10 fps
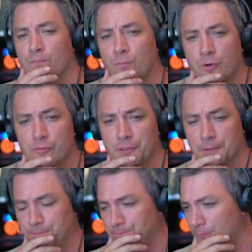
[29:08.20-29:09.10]
Perfect.
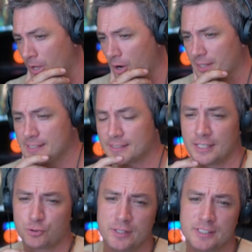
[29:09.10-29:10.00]
All right. This is going
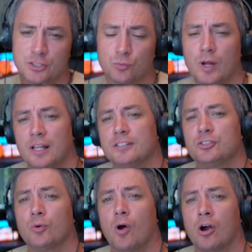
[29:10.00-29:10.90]
to transition well
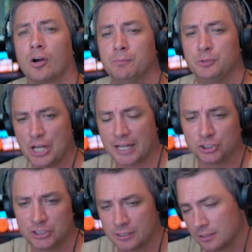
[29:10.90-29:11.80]
into our
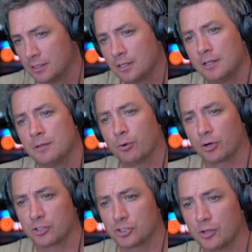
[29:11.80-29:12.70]
objection part
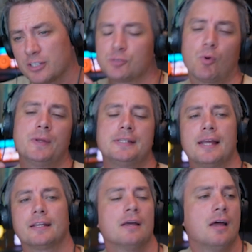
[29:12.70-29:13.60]
of the show. This is where we
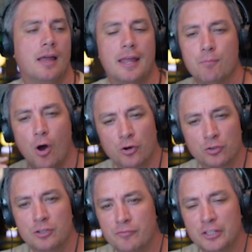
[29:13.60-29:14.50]
take a modern
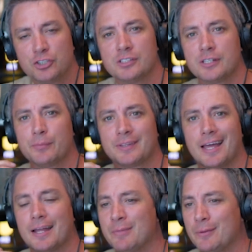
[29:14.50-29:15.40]
convention, something
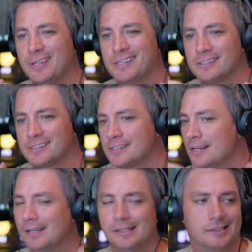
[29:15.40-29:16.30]
that maybe is
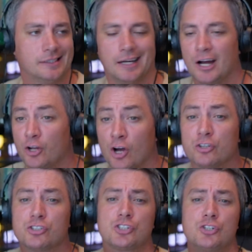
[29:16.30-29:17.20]

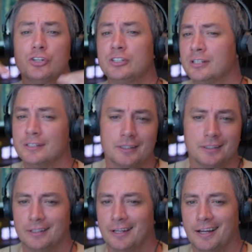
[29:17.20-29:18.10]
understood
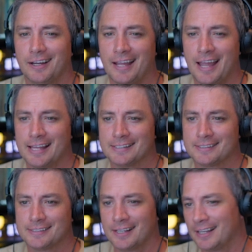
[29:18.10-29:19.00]

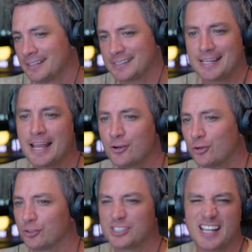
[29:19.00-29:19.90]
as a standard
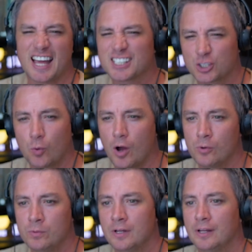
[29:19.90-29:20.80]
or status
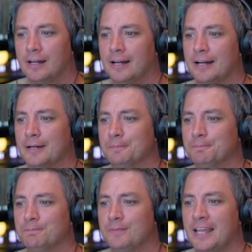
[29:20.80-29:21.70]
quo,
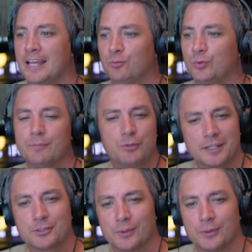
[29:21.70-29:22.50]
and we object to